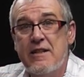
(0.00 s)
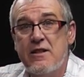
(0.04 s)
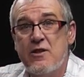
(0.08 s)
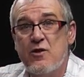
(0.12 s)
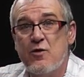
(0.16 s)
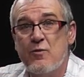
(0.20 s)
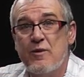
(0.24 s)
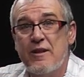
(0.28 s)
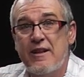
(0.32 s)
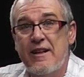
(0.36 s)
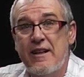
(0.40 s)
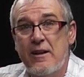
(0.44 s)

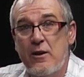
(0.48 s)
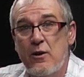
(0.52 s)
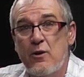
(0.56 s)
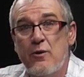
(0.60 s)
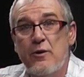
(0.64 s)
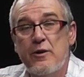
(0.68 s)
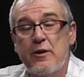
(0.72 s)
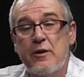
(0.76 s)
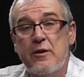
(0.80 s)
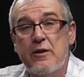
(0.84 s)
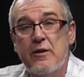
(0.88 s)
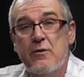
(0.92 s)
summit in
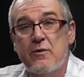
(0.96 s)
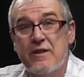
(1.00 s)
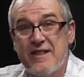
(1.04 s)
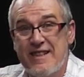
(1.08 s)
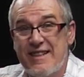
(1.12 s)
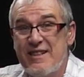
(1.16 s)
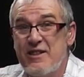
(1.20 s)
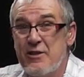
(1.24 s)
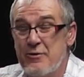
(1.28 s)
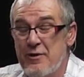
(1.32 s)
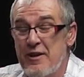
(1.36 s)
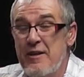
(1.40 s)
London that was
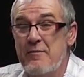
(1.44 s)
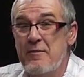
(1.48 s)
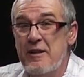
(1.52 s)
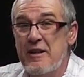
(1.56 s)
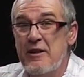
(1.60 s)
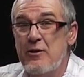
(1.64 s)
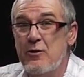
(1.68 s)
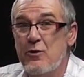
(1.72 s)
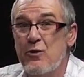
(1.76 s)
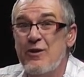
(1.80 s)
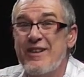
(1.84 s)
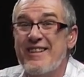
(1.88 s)
extremely
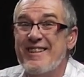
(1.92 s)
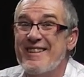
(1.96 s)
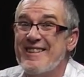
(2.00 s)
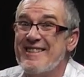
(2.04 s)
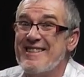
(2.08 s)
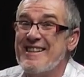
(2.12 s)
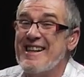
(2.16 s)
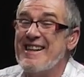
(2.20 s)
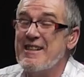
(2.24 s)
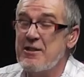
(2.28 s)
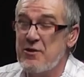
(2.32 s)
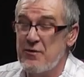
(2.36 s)
good and
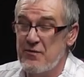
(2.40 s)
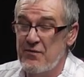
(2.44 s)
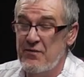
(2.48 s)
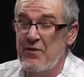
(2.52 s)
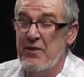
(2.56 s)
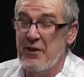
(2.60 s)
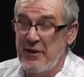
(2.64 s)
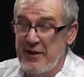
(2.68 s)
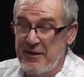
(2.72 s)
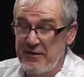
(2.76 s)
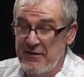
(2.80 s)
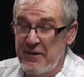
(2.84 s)
has had some
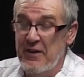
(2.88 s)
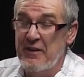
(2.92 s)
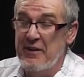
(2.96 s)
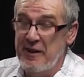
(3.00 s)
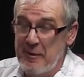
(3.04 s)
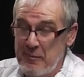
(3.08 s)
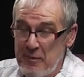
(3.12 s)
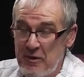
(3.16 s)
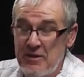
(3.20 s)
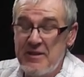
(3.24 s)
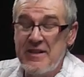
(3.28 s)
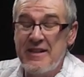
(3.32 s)
very,
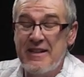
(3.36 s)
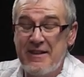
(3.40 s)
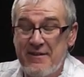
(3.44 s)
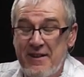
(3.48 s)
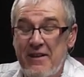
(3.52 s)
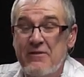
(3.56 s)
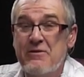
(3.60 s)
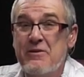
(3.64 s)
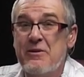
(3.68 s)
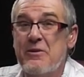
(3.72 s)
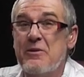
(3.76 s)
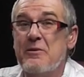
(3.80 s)
very positive
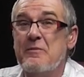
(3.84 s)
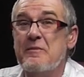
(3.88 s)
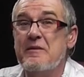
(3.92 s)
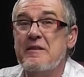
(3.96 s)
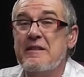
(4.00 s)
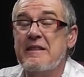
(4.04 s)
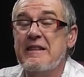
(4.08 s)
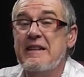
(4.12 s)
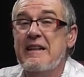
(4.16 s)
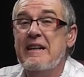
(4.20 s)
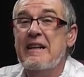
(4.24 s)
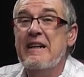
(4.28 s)
outcomes.